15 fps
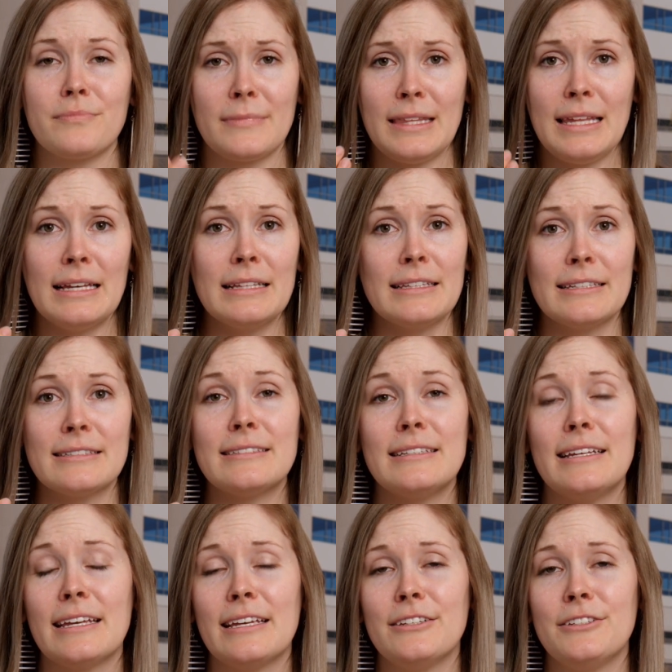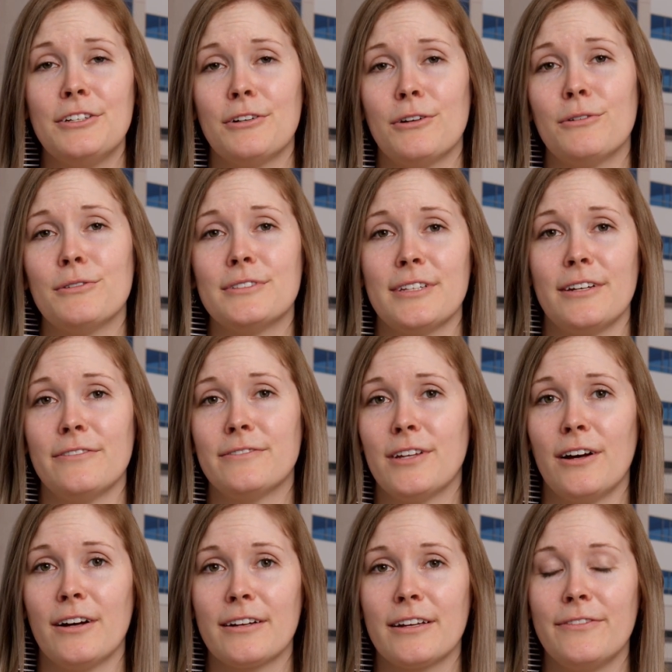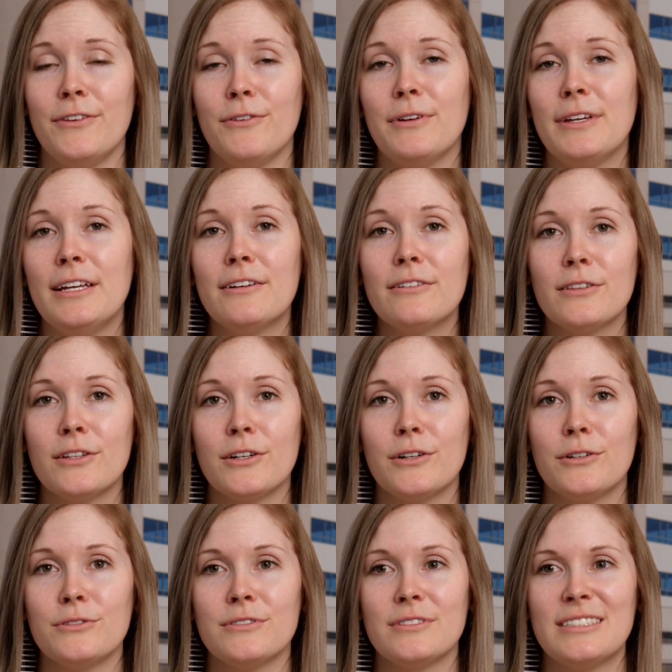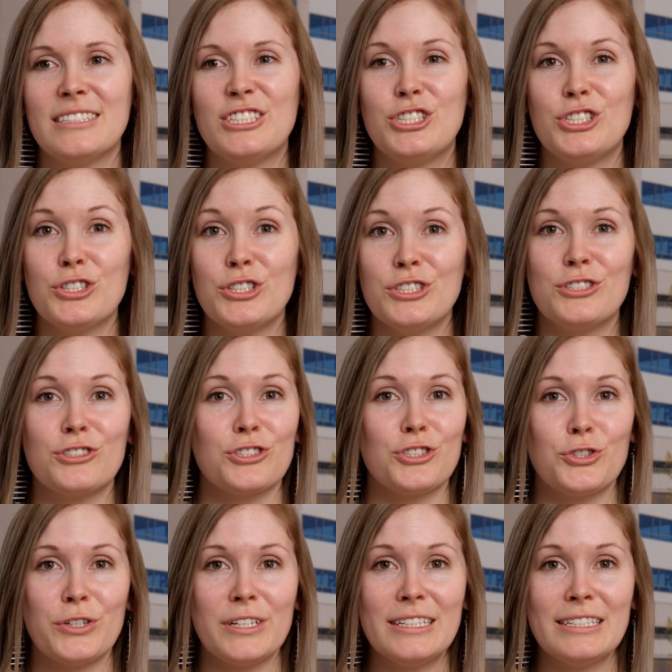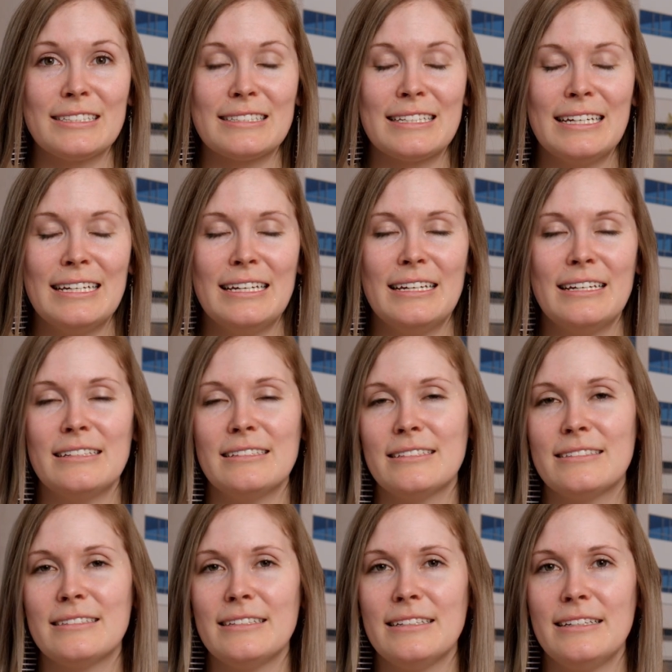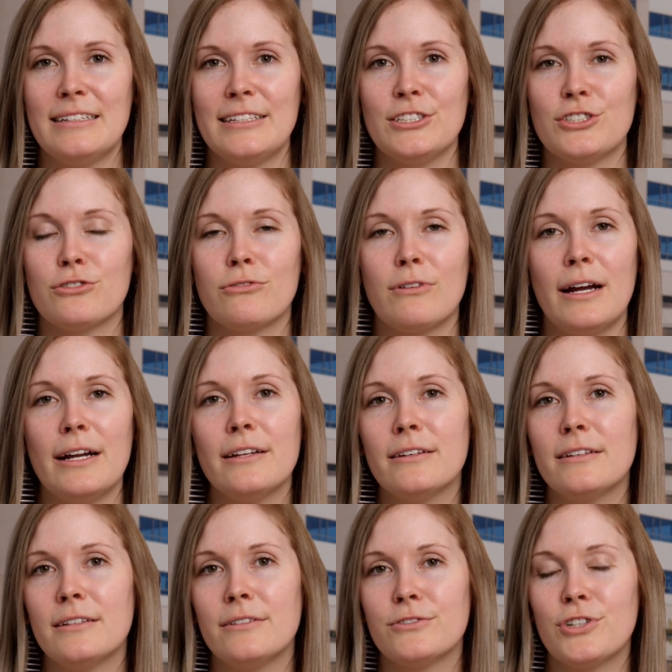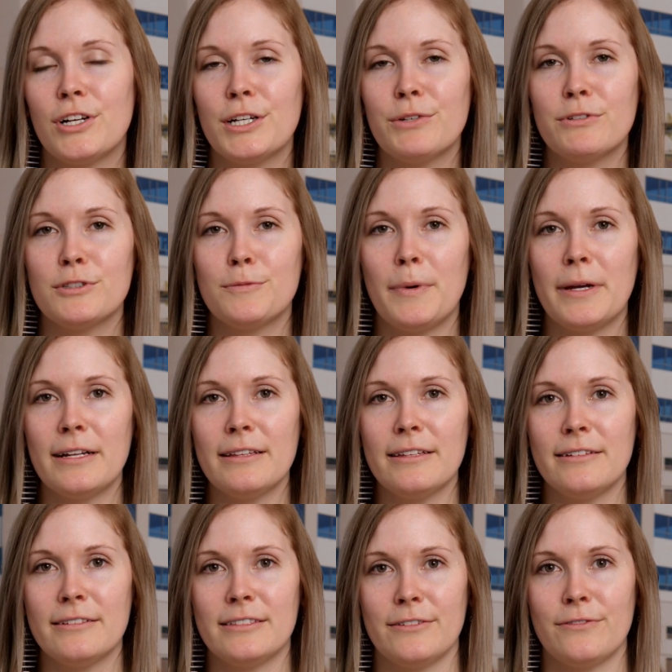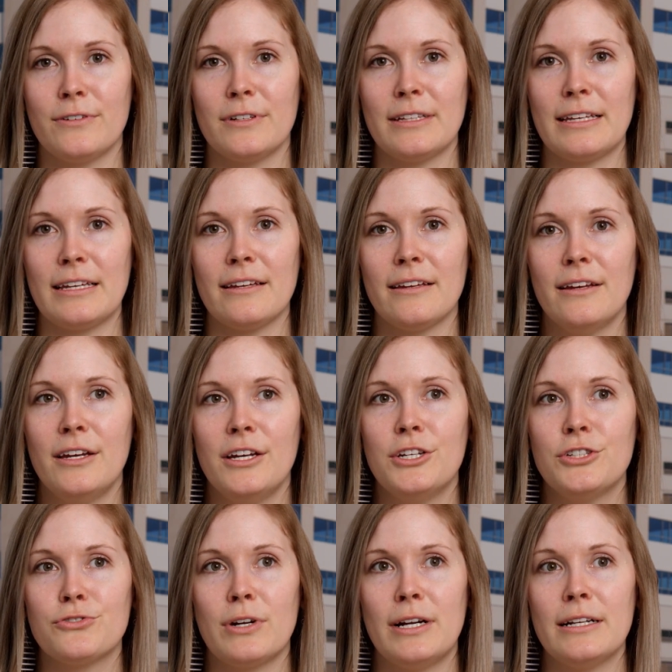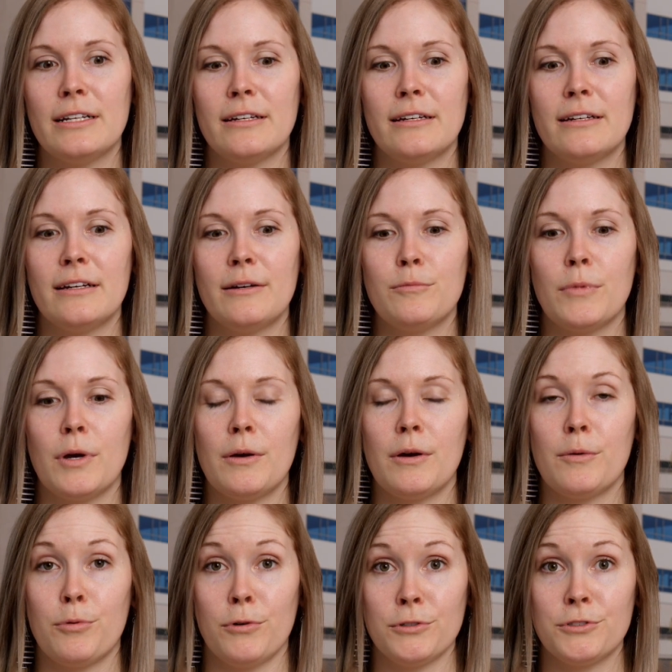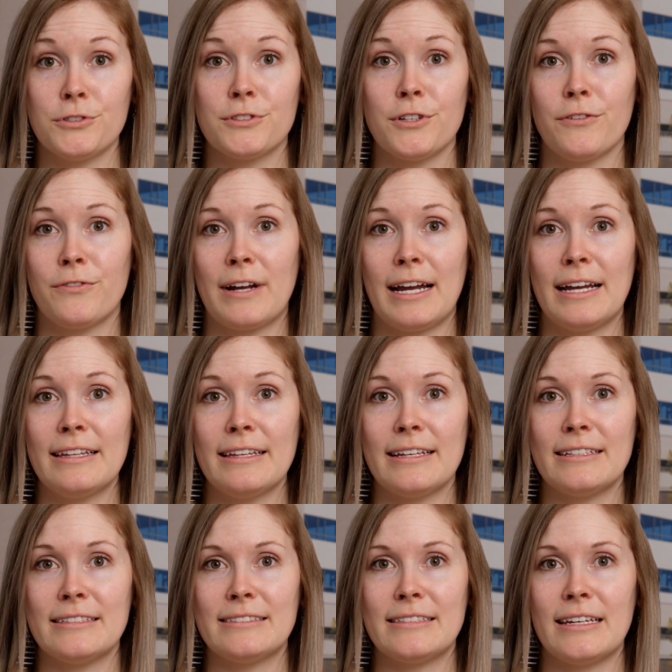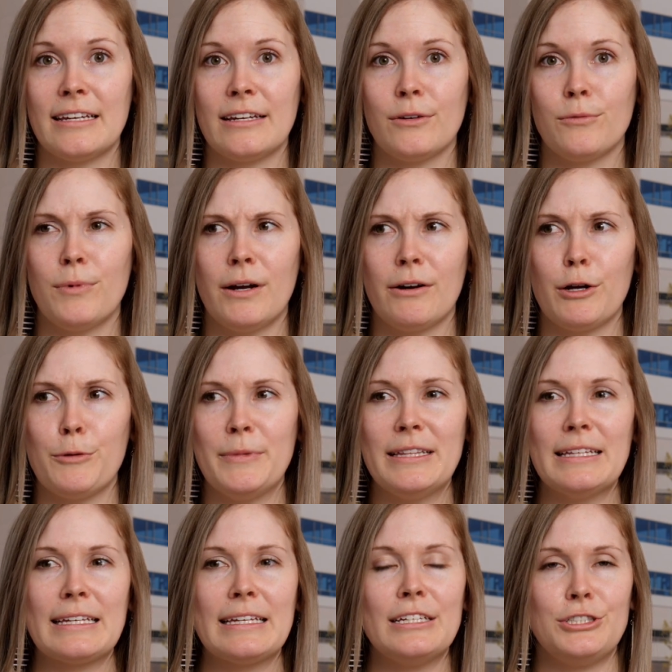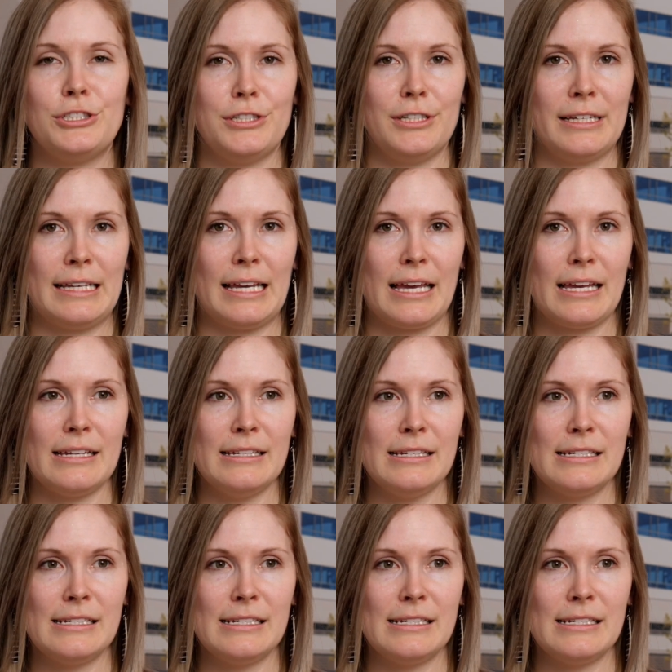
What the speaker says: listening into your own self-talk. If you hear those shoulds or shouldn'ts, listen in and try to respond a little differently. Try to approach yourself kindly and say, wow, I'm in the kitchen again.